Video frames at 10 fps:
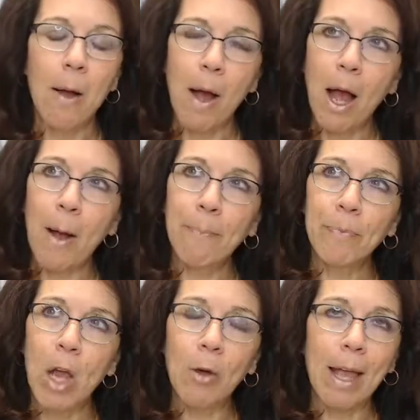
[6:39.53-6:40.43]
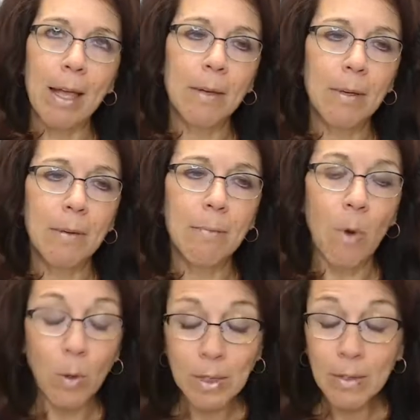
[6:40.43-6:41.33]
Okay,
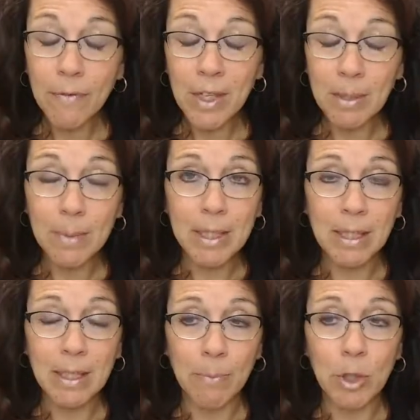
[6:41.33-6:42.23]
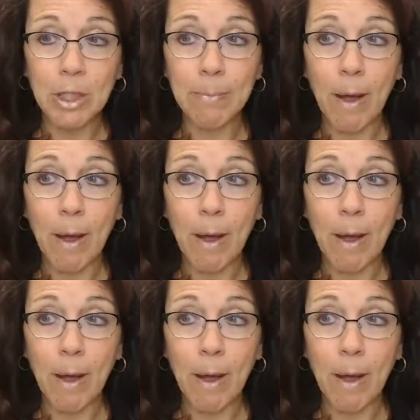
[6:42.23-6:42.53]
most of these misconceptions,